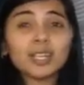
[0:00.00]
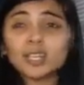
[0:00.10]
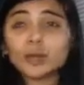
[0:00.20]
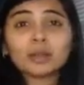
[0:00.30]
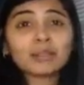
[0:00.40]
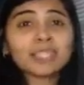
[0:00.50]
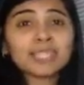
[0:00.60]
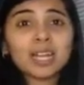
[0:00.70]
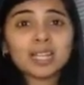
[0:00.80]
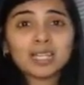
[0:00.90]
You don't want to be
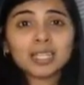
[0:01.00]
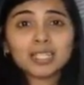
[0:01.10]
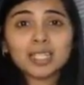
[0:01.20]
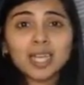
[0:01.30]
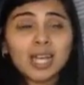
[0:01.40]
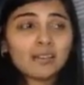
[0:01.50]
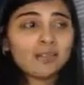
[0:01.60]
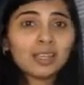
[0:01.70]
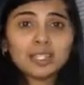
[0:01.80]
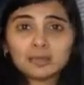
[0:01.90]
stuck in this
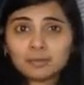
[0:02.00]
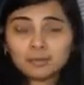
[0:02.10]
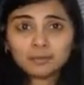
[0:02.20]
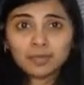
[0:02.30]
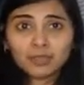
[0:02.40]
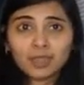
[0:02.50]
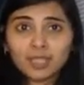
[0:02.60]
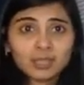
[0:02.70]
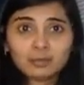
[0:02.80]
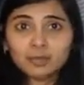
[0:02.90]

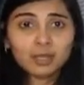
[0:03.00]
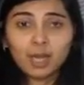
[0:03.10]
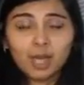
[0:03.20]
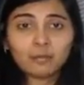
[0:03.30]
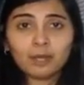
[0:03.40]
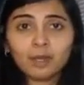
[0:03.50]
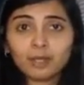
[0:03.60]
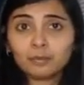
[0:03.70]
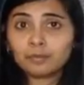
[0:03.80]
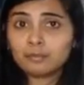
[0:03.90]

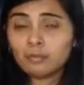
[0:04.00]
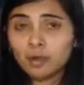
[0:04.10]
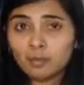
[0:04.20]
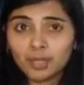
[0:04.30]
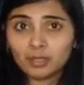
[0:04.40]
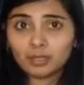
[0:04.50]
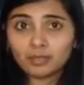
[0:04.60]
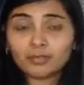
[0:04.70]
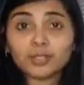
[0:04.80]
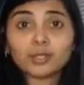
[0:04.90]
victimhood moment
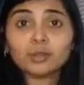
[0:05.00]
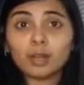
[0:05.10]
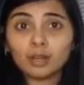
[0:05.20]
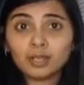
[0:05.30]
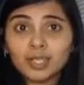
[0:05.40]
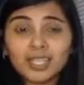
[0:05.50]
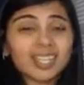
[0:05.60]
for too long,